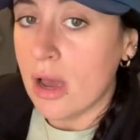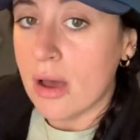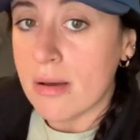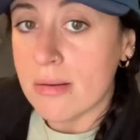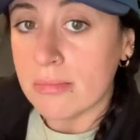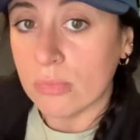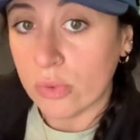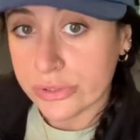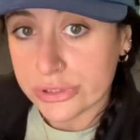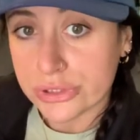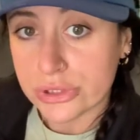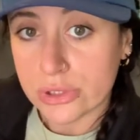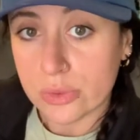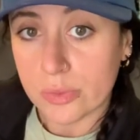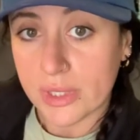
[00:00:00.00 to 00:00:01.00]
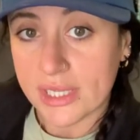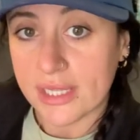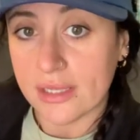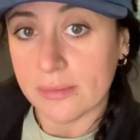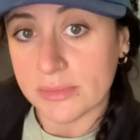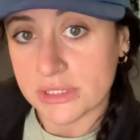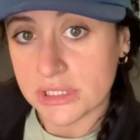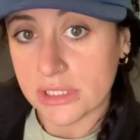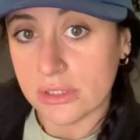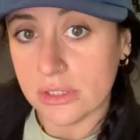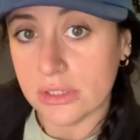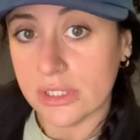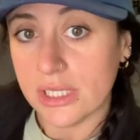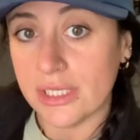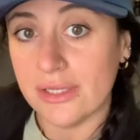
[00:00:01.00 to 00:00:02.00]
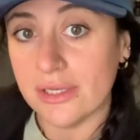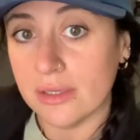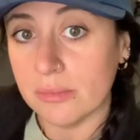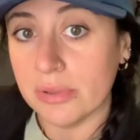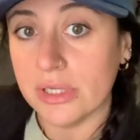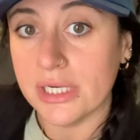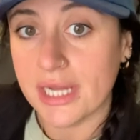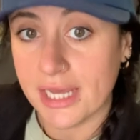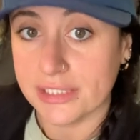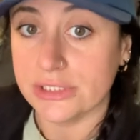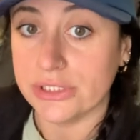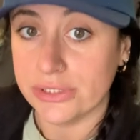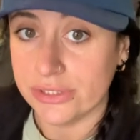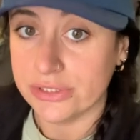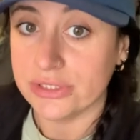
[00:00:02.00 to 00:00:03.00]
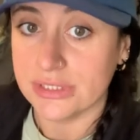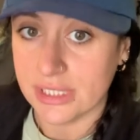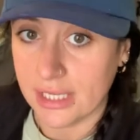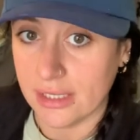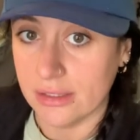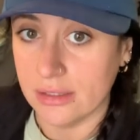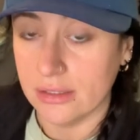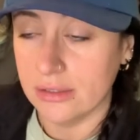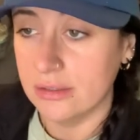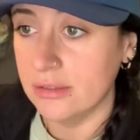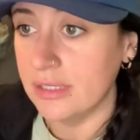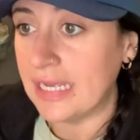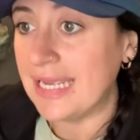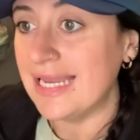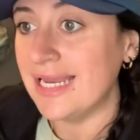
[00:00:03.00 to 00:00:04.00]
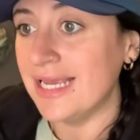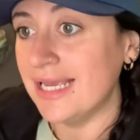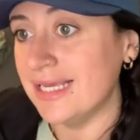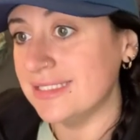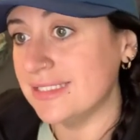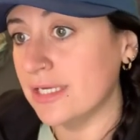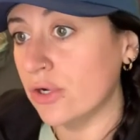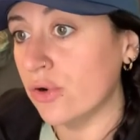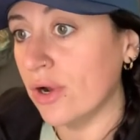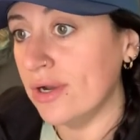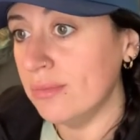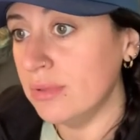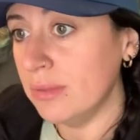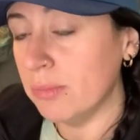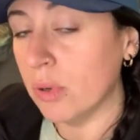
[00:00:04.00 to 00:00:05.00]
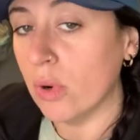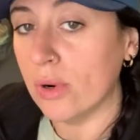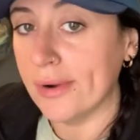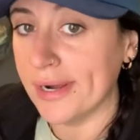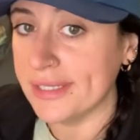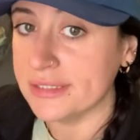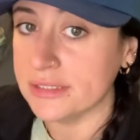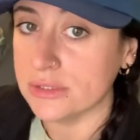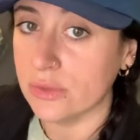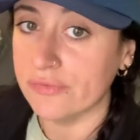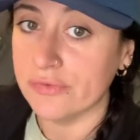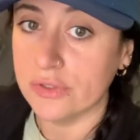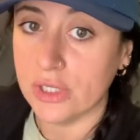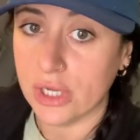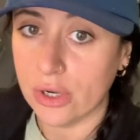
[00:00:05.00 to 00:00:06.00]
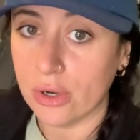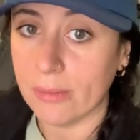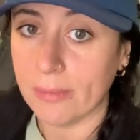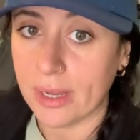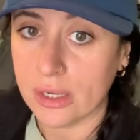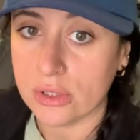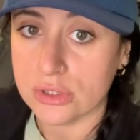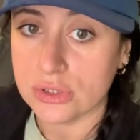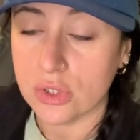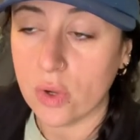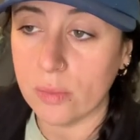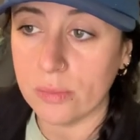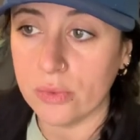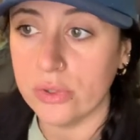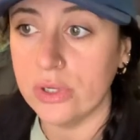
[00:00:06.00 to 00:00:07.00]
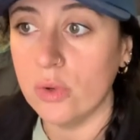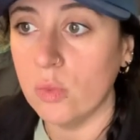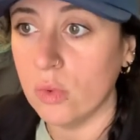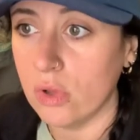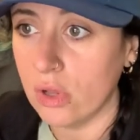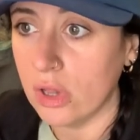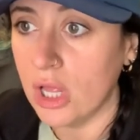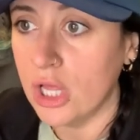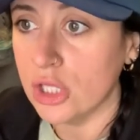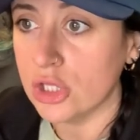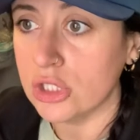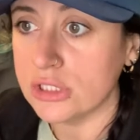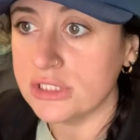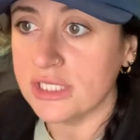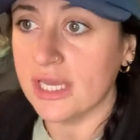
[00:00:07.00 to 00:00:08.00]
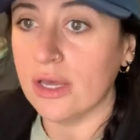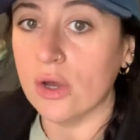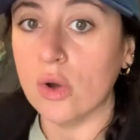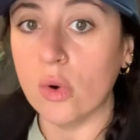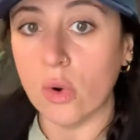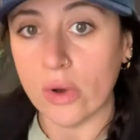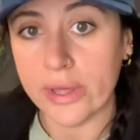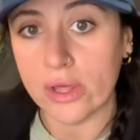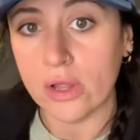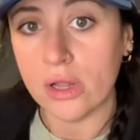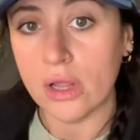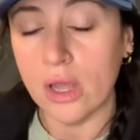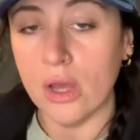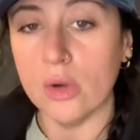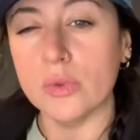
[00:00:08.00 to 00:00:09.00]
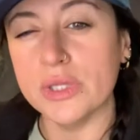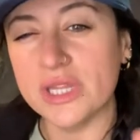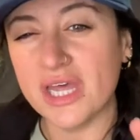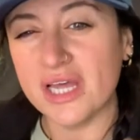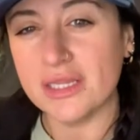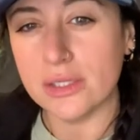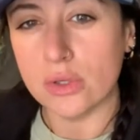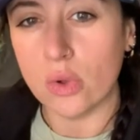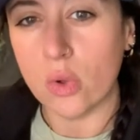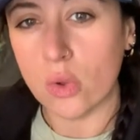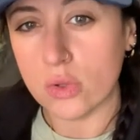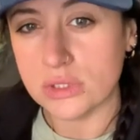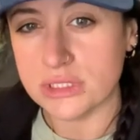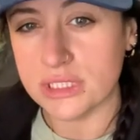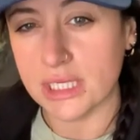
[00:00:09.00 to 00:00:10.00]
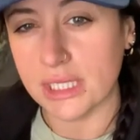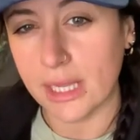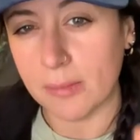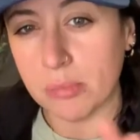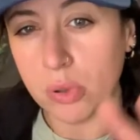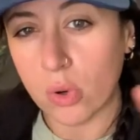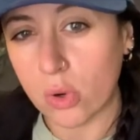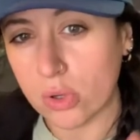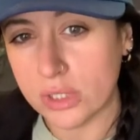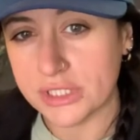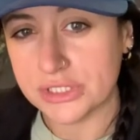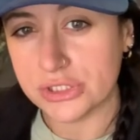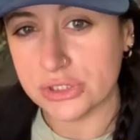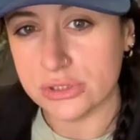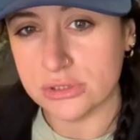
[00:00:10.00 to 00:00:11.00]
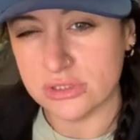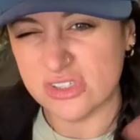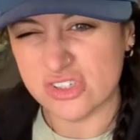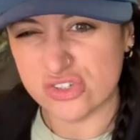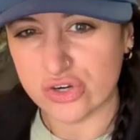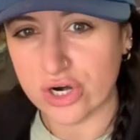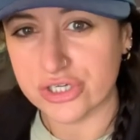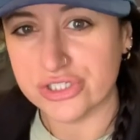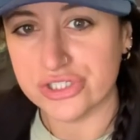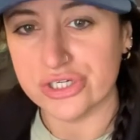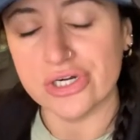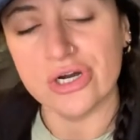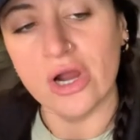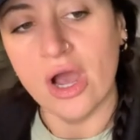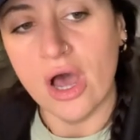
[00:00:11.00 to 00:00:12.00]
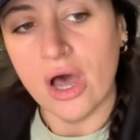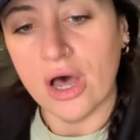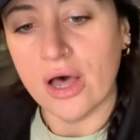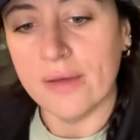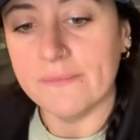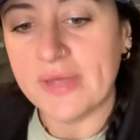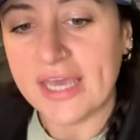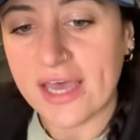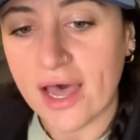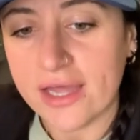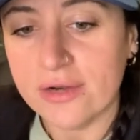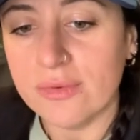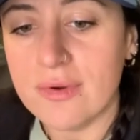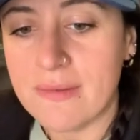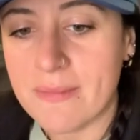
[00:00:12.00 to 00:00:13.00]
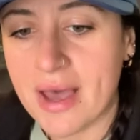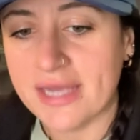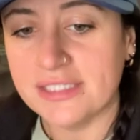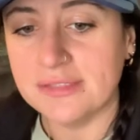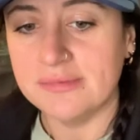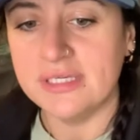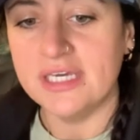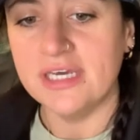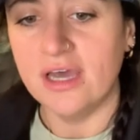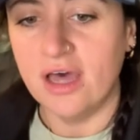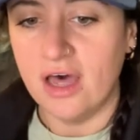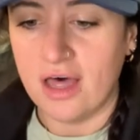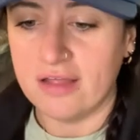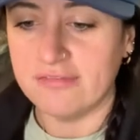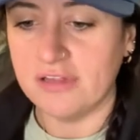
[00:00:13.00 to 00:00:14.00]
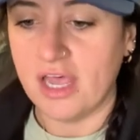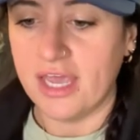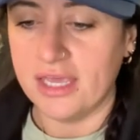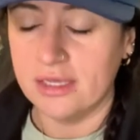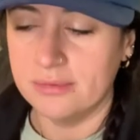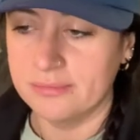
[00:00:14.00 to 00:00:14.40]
moisture wicking material that you can put next to your skin. It is incredibly porous. So if you look under a microscope, Merino wool looks like a coil with like little holes in it, like porous structure. It kind of reminds me of like,